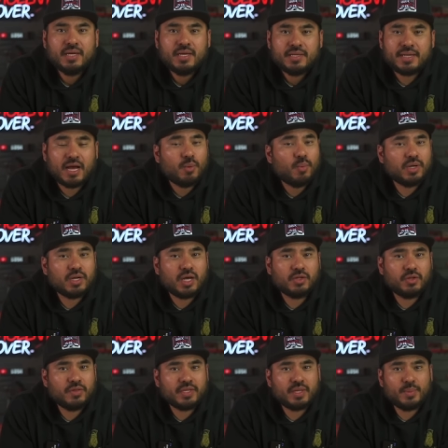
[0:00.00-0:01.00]
Now, one
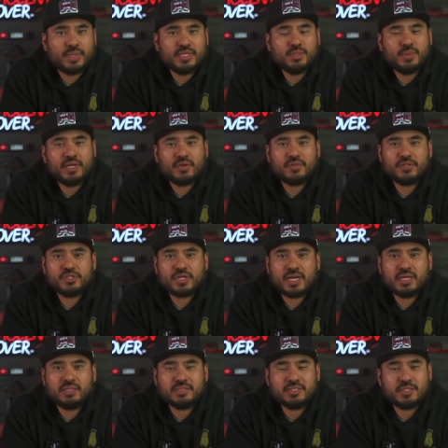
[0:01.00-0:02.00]
other thing that we do here on the
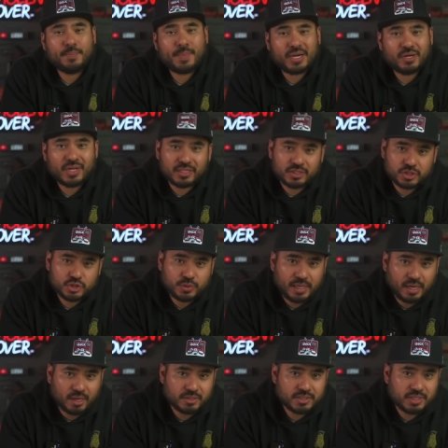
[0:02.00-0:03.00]
channel to better
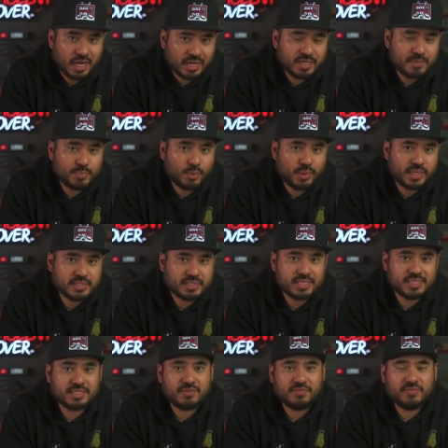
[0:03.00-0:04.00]
illustrate our talking points
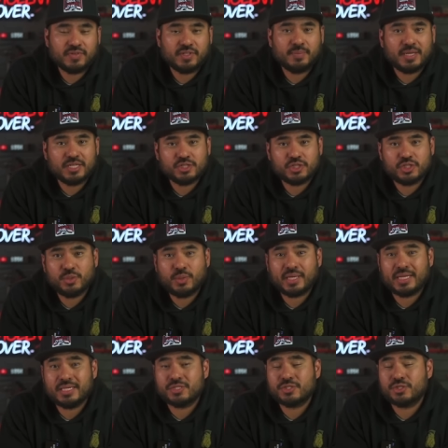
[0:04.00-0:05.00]
is to film us shooting
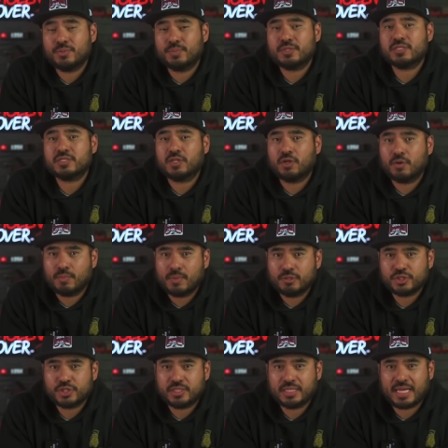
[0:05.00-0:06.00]
in super slow
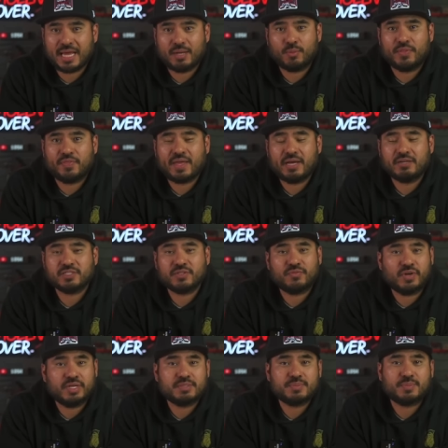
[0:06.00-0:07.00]
motion at one thousand
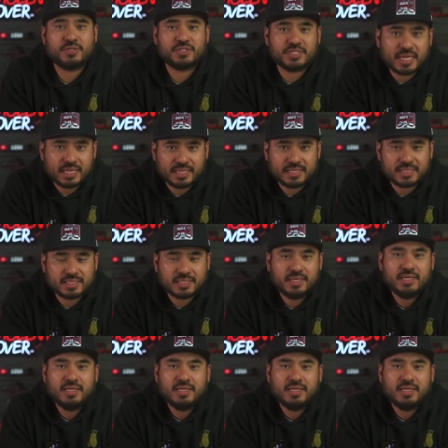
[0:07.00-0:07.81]
frames per second.